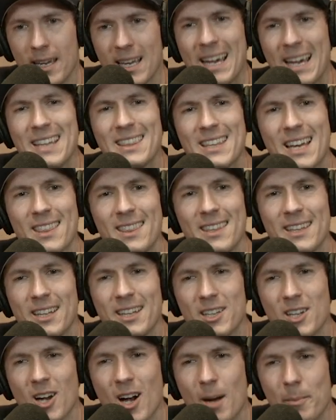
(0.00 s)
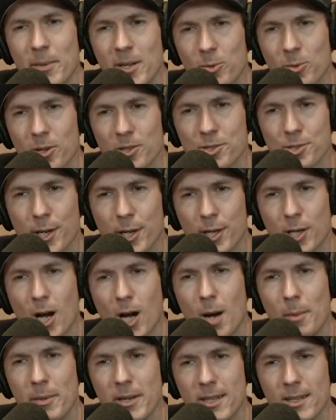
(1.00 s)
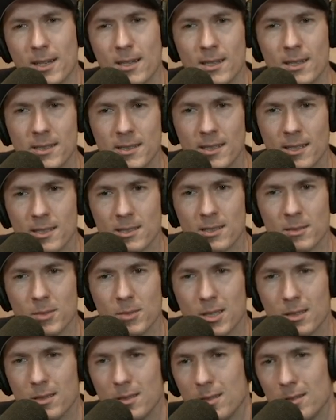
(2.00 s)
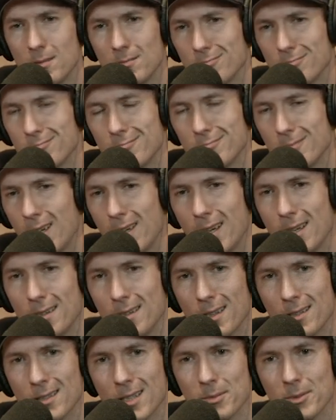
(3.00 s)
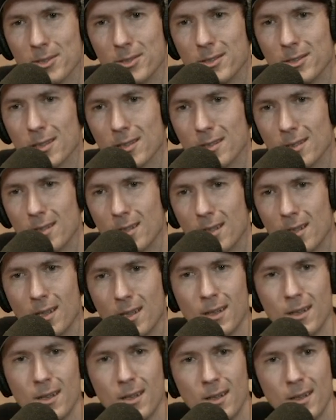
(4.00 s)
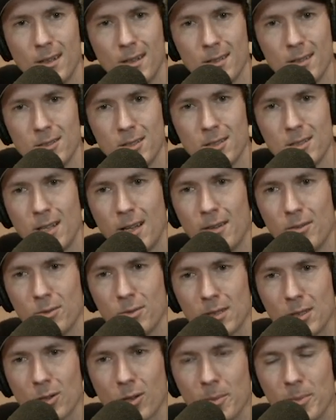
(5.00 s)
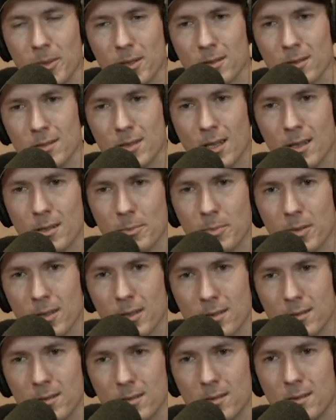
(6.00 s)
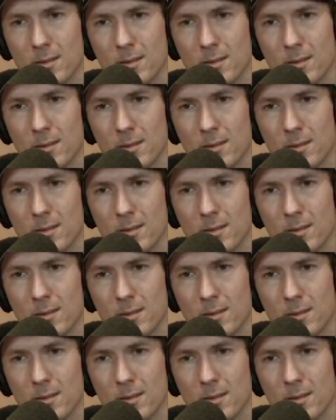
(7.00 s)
I hate that thing in comedy where it's like comedy contest. I'm like, dude, I hate that type of shit. Let's just let everyone go up here and uh, say yeah. their piece.